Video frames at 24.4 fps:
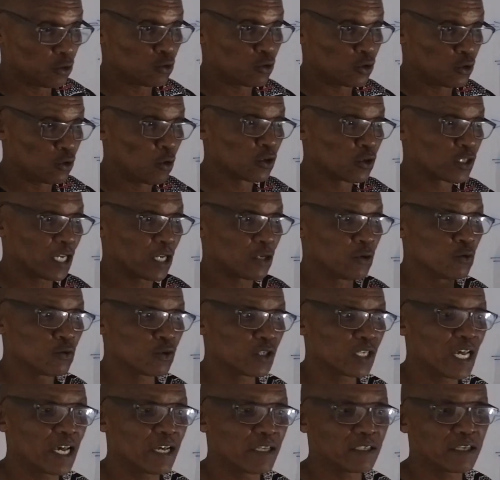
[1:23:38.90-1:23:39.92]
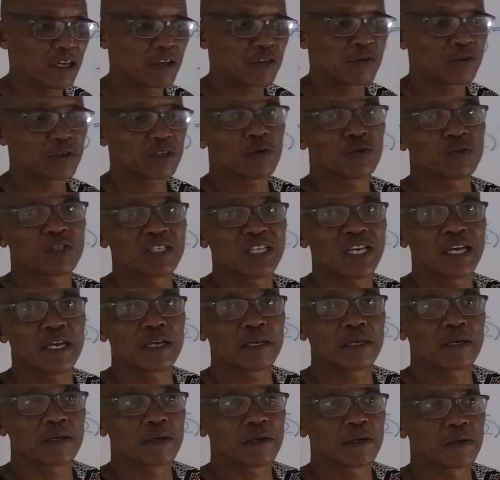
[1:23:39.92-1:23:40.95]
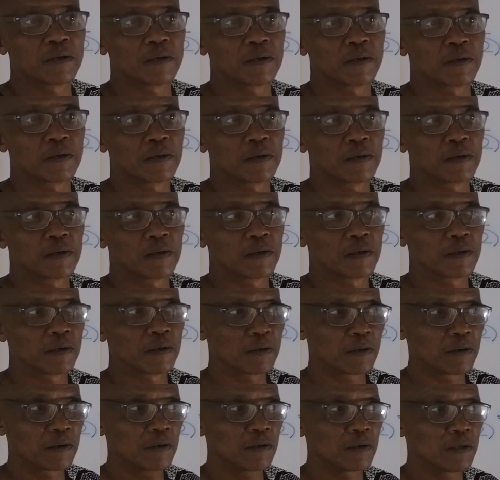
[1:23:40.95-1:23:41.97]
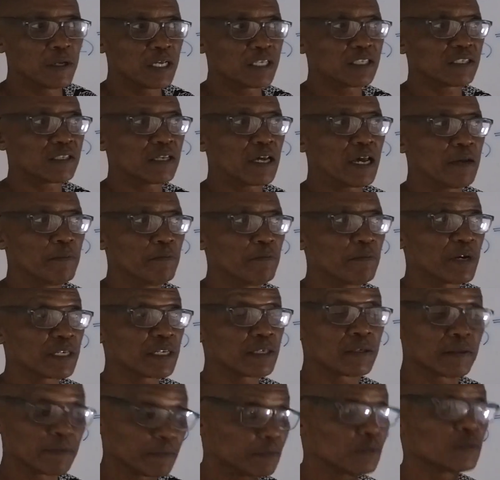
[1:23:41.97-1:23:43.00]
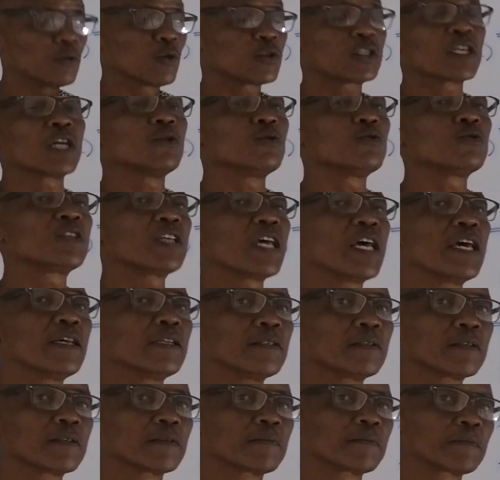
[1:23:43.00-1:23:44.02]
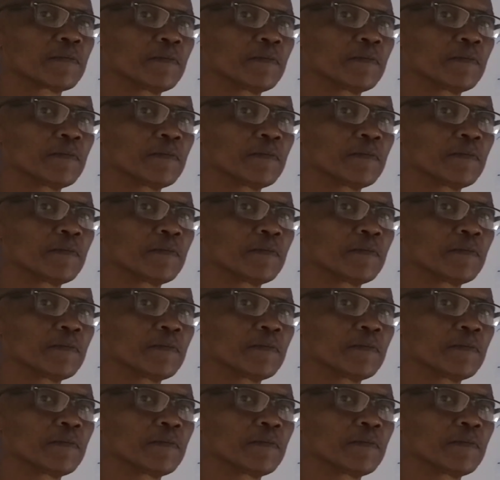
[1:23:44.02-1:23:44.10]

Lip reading: Those are loose ends. I thought I would take less time, but those are loose ends.